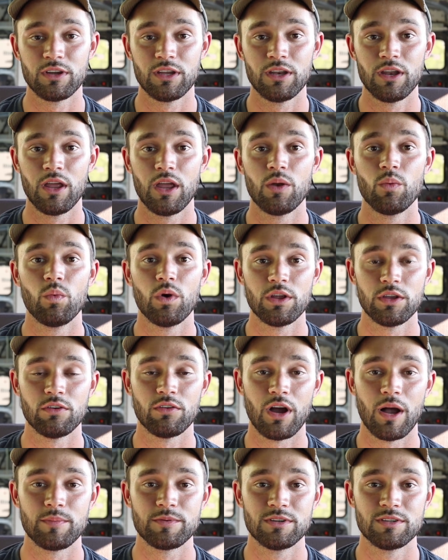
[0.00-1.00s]
in and what
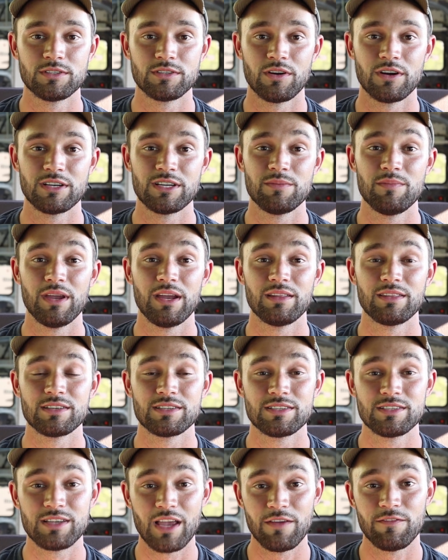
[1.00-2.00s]
your options are to make it the
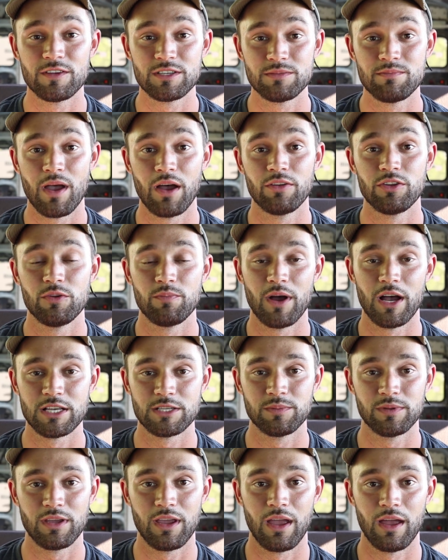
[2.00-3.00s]
safest mount you
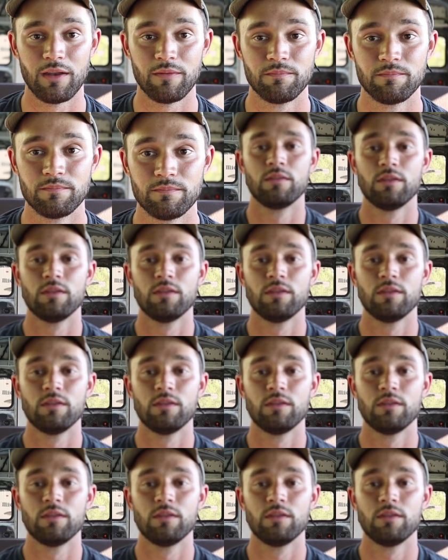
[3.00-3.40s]
possibly can.